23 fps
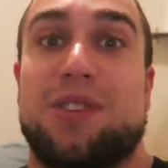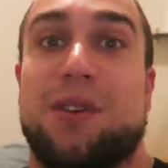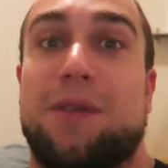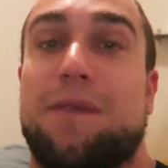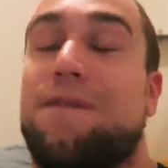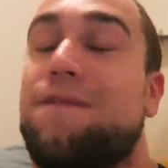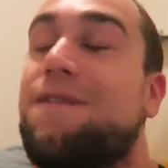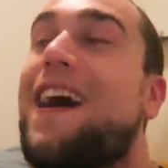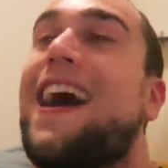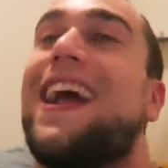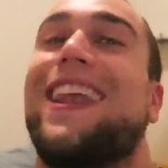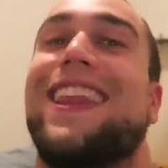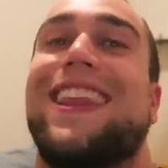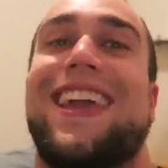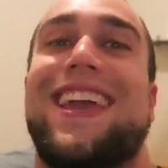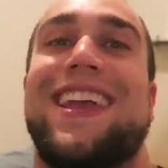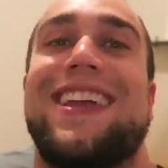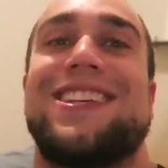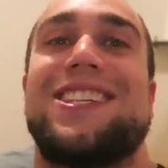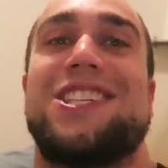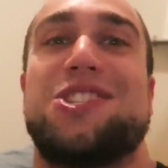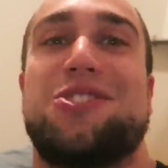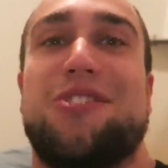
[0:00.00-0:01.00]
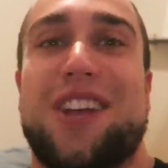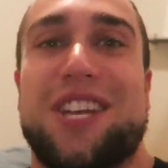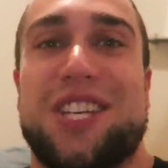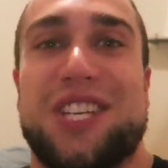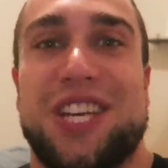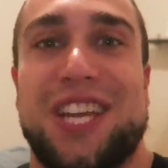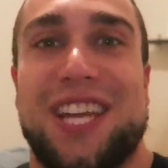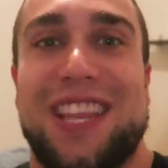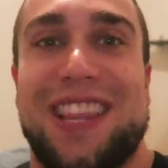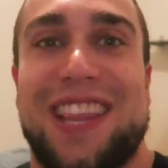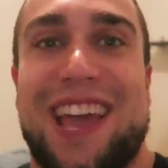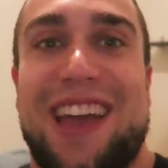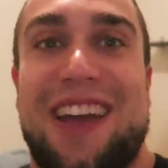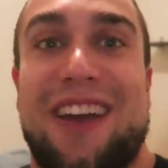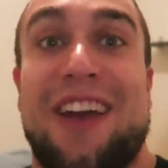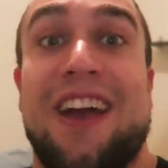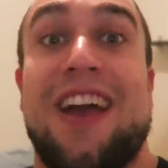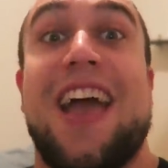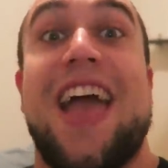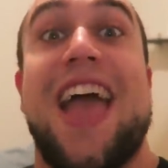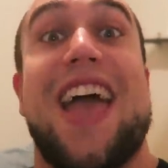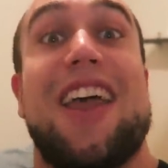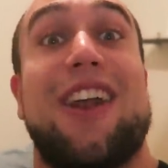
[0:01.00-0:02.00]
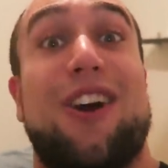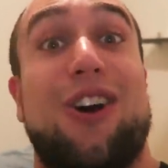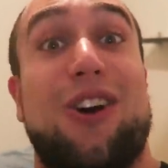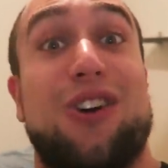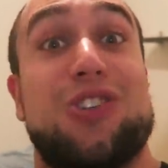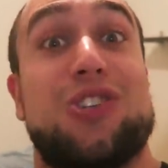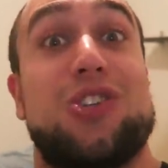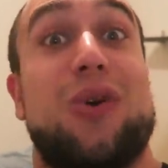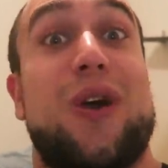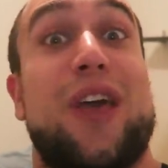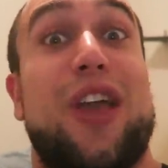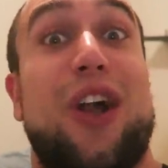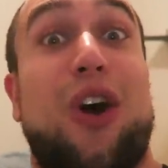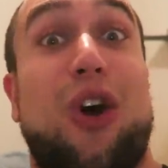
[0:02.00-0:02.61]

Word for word: So finally getting stretching in there, and also a